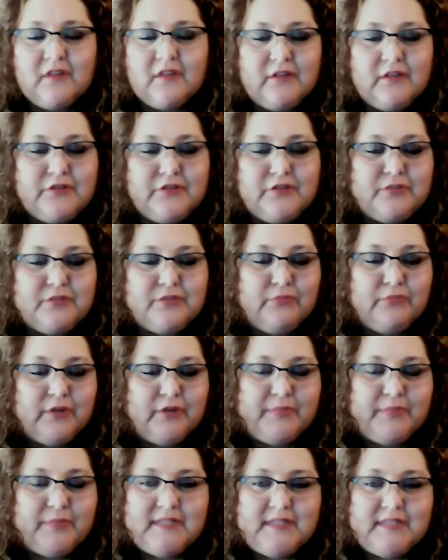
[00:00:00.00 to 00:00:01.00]
there's some
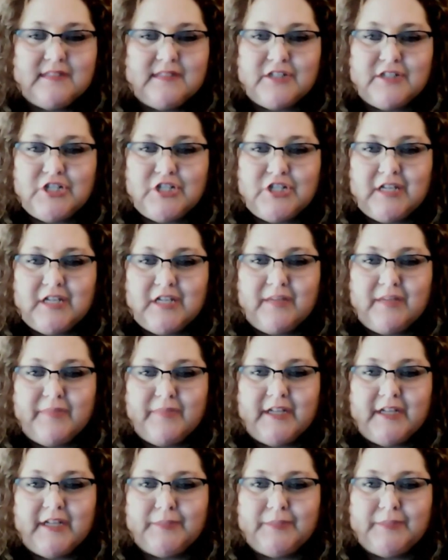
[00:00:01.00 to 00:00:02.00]
real pieces of shit up
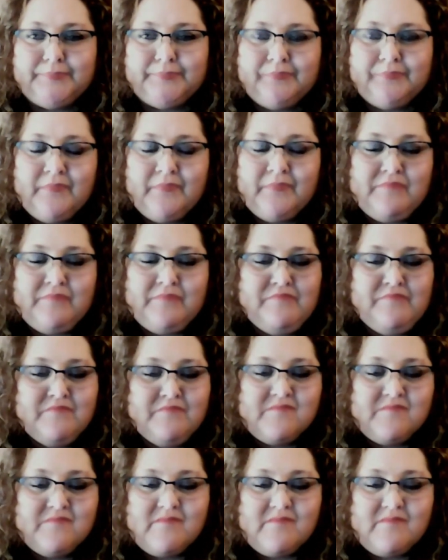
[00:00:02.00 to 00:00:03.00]
there.
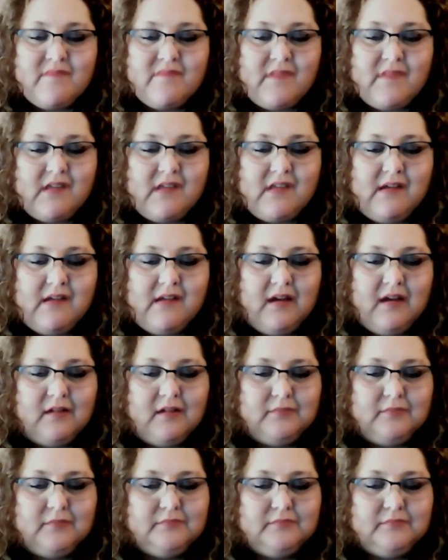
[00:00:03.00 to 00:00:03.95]
I